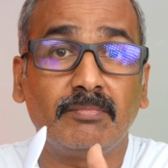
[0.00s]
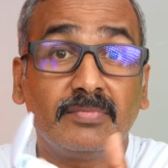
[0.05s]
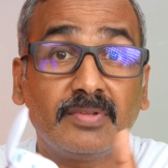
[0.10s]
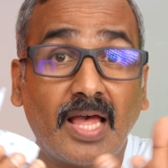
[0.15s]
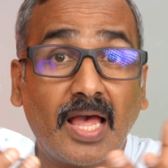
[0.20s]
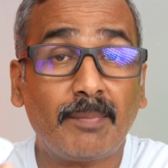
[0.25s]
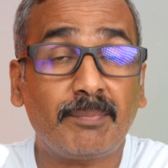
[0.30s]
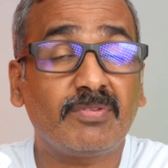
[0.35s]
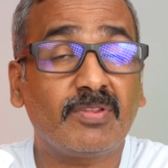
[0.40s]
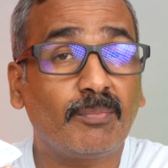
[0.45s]

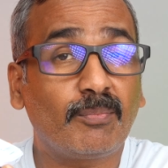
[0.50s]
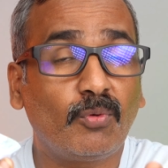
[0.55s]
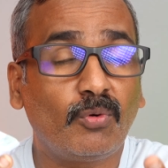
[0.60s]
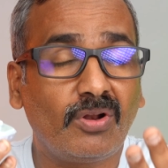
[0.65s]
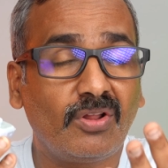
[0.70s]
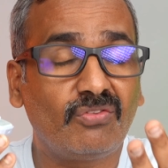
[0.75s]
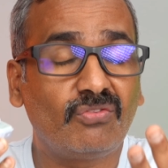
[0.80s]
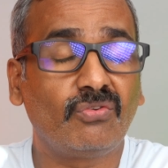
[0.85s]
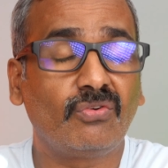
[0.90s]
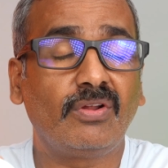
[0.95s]
the app
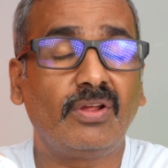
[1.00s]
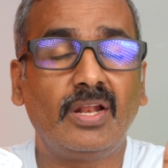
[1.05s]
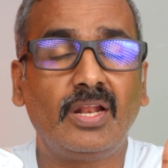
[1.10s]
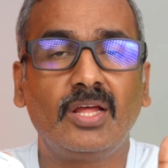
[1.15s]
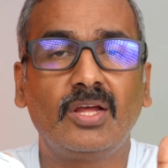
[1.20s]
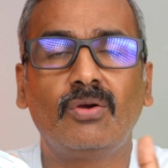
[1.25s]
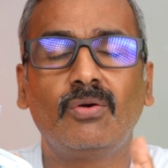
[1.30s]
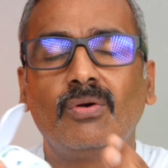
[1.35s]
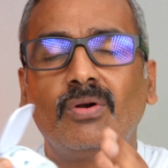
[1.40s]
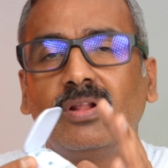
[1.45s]
support is
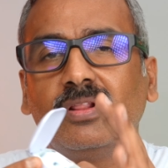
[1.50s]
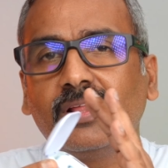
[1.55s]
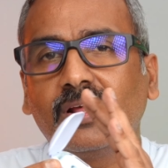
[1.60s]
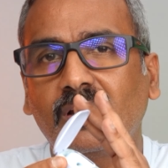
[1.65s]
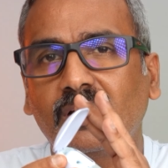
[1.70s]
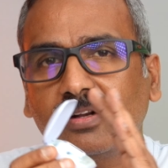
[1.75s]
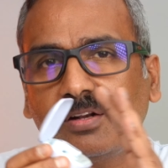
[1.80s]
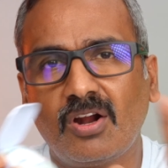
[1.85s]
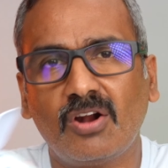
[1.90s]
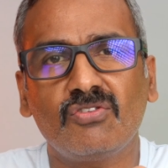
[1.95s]
really good
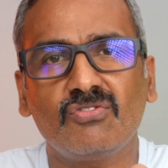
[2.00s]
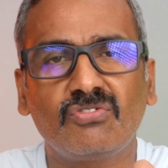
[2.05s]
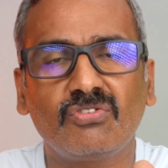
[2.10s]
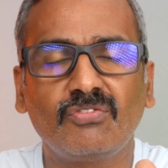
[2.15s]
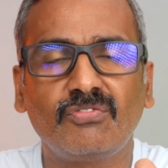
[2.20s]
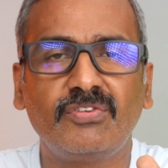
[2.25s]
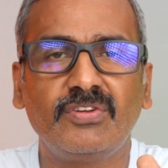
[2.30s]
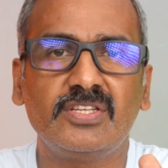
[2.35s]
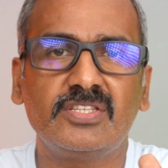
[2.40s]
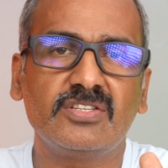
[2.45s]
there are tons
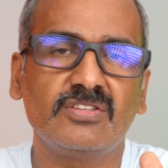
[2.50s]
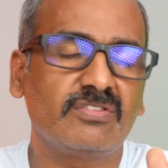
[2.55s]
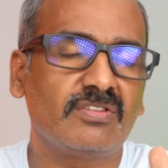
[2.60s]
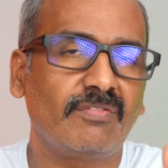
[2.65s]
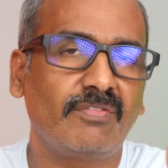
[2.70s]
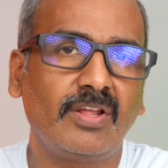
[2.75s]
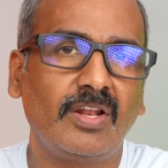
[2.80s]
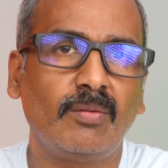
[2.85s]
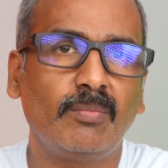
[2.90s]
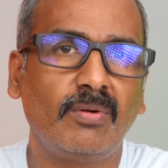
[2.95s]
of features
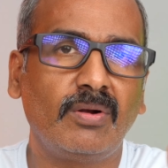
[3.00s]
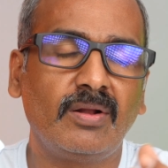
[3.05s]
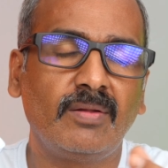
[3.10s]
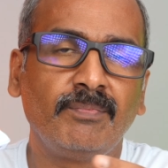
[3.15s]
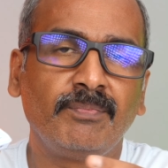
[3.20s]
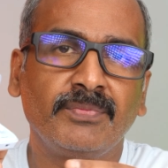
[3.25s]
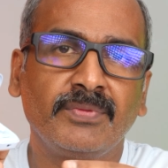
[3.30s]
available